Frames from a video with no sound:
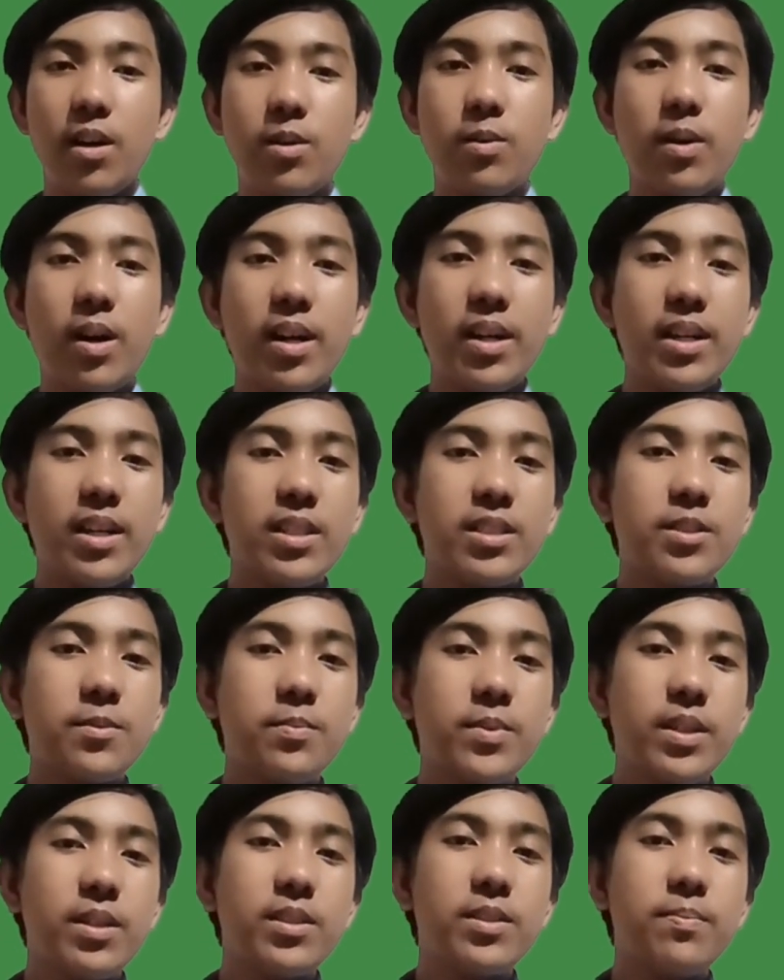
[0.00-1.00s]
Quarrying
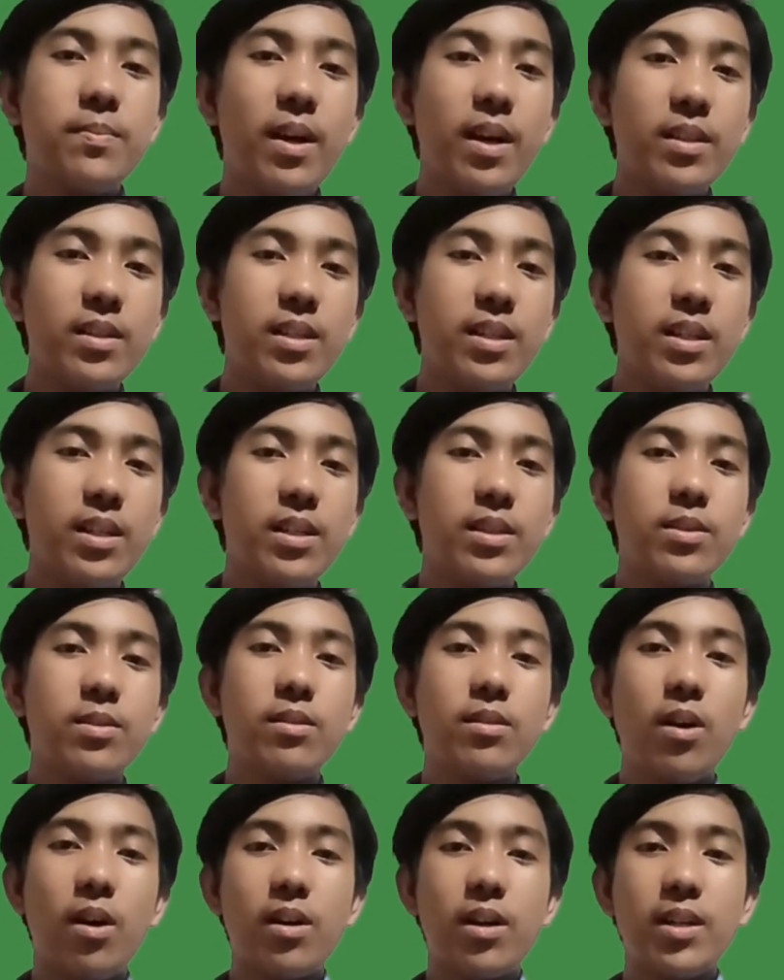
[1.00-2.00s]
brings money
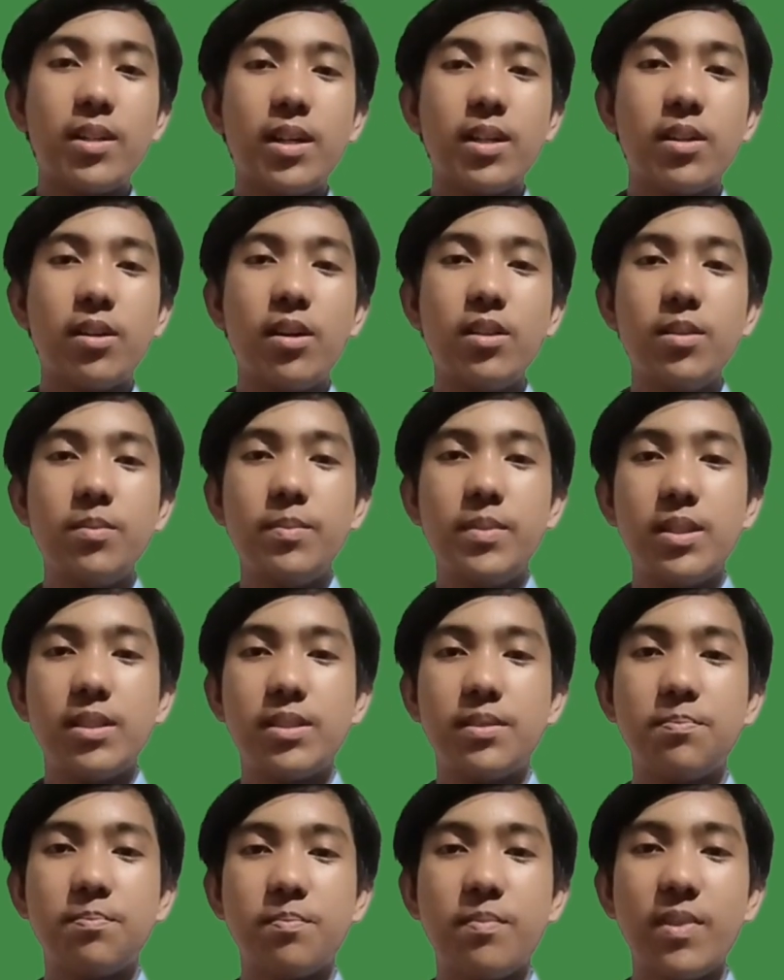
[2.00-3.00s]
into local
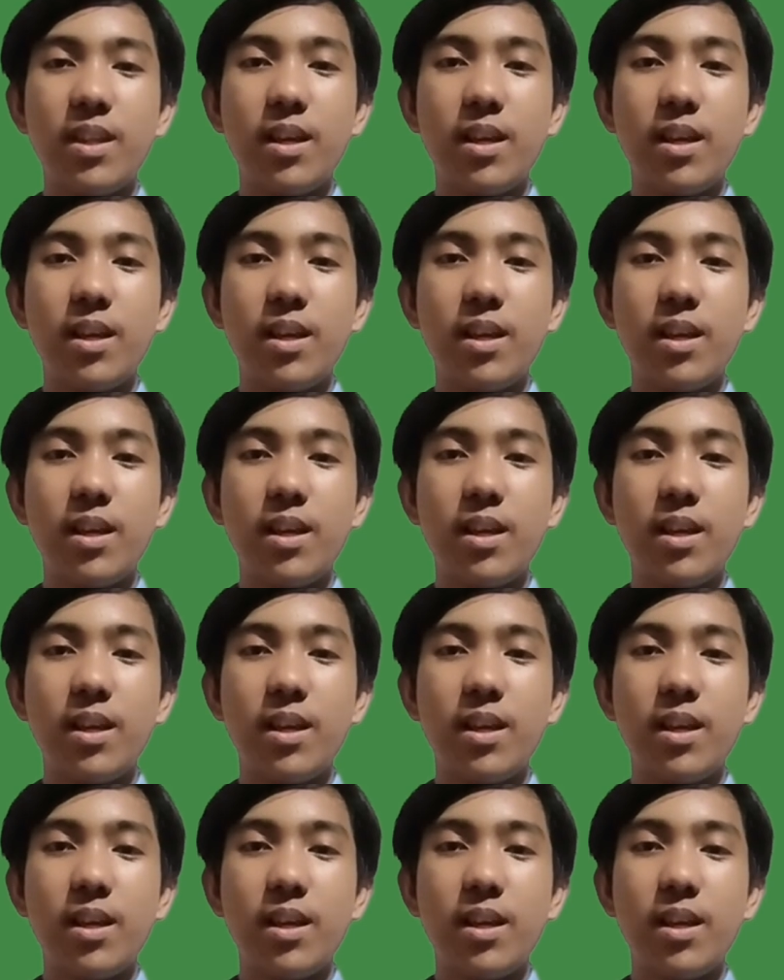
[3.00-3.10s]
economies